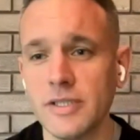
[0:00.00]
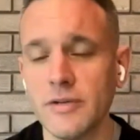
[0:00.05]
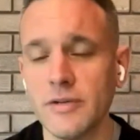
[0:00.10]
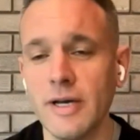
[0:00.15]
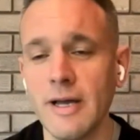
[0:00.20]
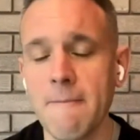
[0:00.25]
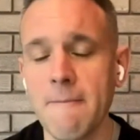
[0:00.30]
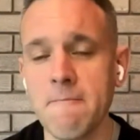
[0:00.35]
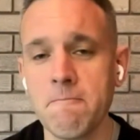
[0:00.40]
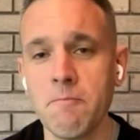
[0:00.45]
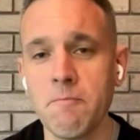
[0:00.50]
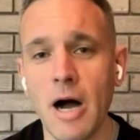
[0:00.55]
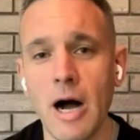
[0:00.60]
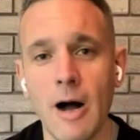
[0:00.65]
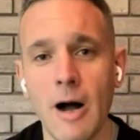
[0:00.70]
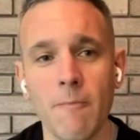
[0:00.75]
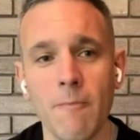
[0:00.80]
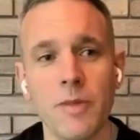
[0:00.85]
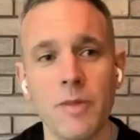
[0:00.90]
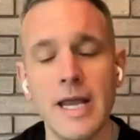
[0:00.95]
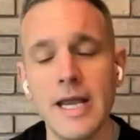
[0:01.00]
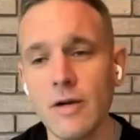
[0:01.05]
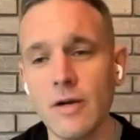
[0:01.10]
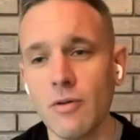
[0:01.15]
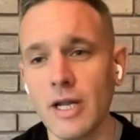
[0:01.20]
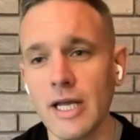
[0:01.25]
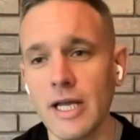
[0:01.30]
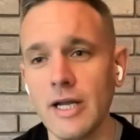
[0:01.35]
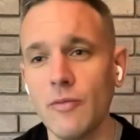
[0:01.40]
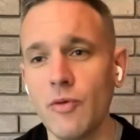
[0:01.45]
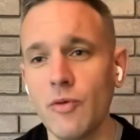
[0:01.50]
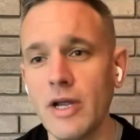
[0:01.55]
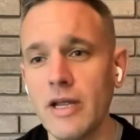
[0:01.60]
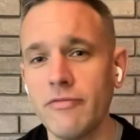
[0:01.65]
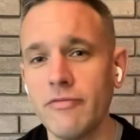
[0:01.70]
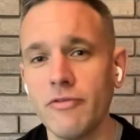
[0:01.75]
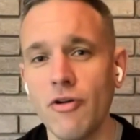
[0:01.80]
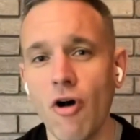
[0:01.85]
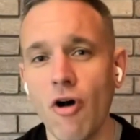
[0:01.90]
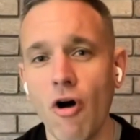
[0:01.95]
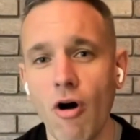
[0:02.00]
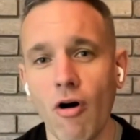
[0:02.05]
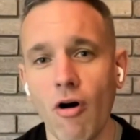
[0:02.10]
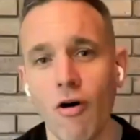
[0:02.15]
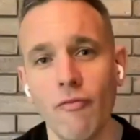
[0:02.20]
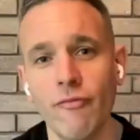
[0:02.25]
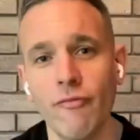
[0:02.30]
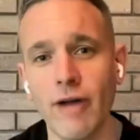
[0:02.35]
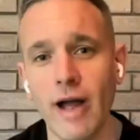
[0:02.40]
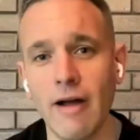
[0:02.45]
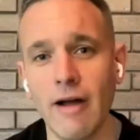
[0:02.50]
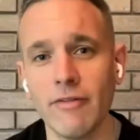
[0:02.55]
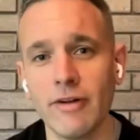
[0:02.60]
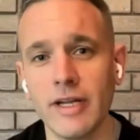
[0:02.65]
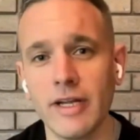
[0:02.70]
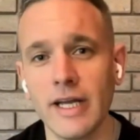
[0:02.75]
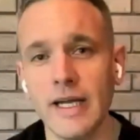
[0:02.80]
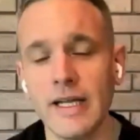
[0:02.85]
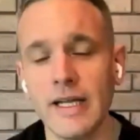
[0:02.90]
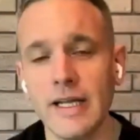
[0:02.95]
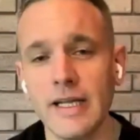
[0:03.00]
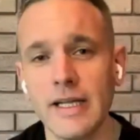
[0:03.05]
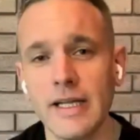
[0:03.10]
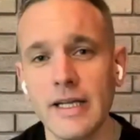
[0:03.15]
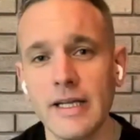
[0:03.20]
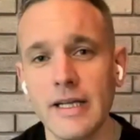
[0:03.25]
to it. But equally, we've not found it